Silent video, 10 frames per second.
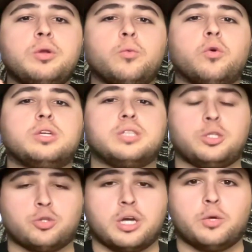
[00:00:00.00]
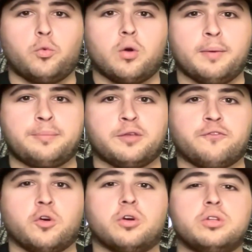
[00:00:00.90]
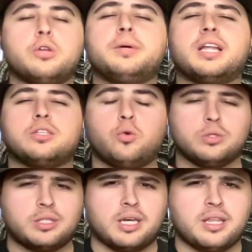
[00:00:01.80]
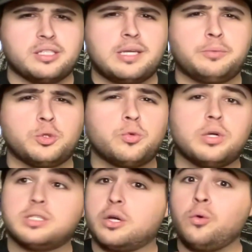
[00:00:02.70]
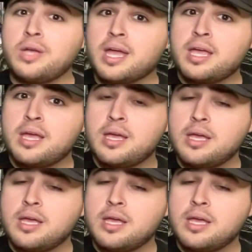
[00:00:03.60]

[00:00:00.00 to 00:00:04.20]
where he's like trying to warm up the Fern a little bit towards the end of this episode where I was like, okay,